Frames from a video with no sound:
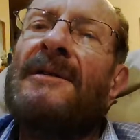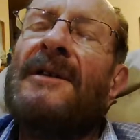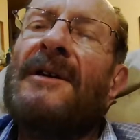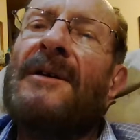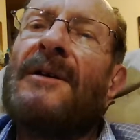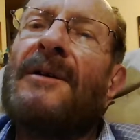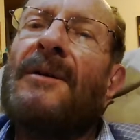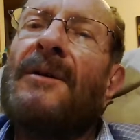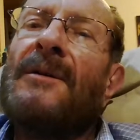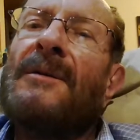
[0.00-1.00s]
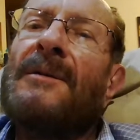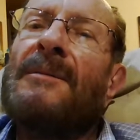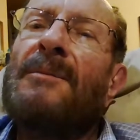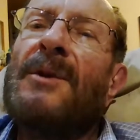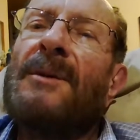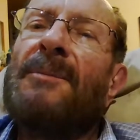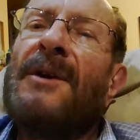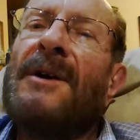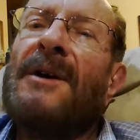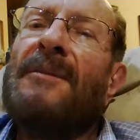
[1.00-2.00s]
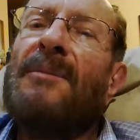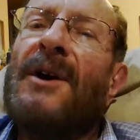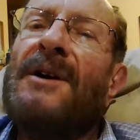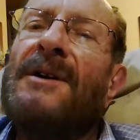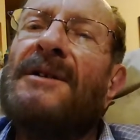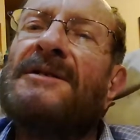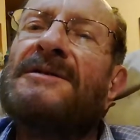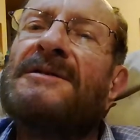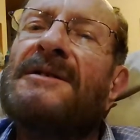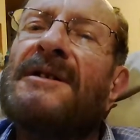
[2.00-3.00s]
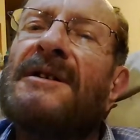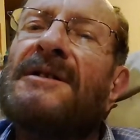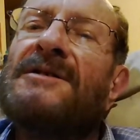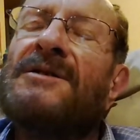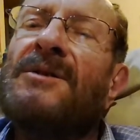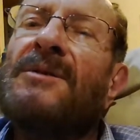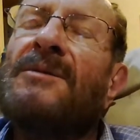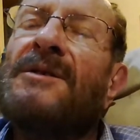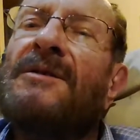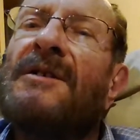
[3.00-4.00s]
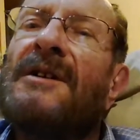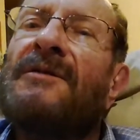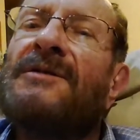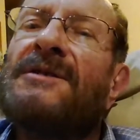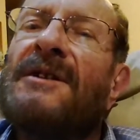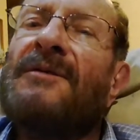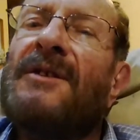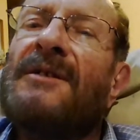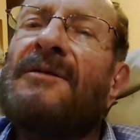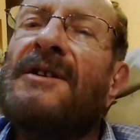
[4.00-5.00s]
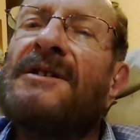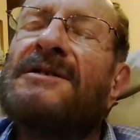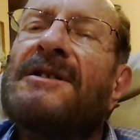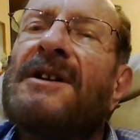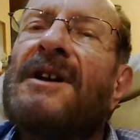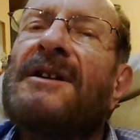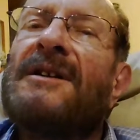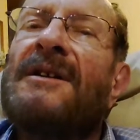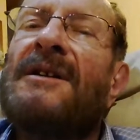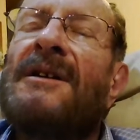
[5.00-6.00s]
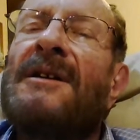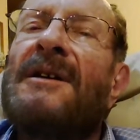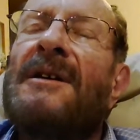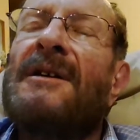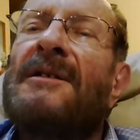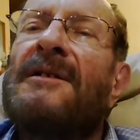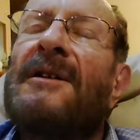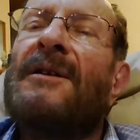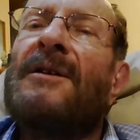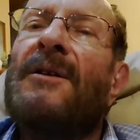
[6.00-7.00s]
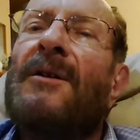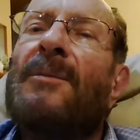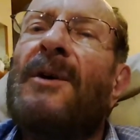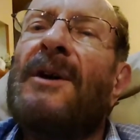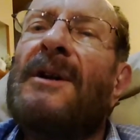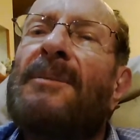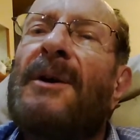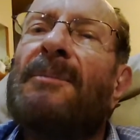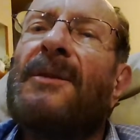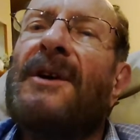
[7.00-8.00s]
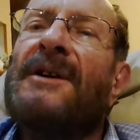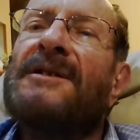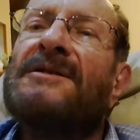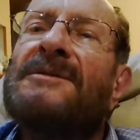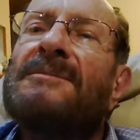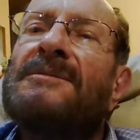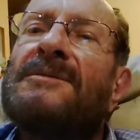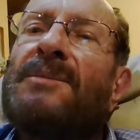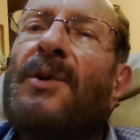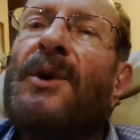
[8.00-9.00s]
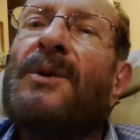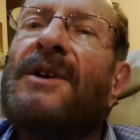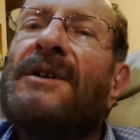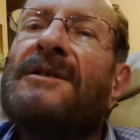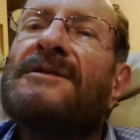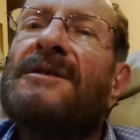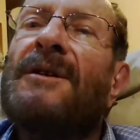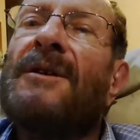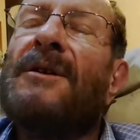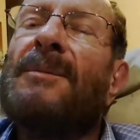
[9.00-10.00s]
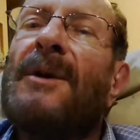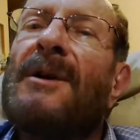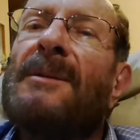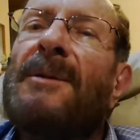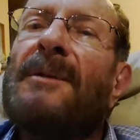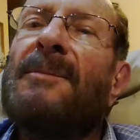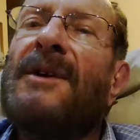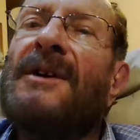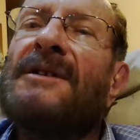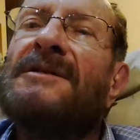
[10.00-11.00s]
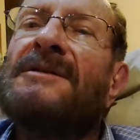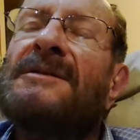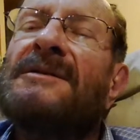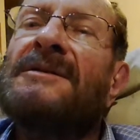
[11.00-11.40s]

they are called peptide bonds, and so when you have several of these connected, they're called polypeptides. Proteins are polypeptides.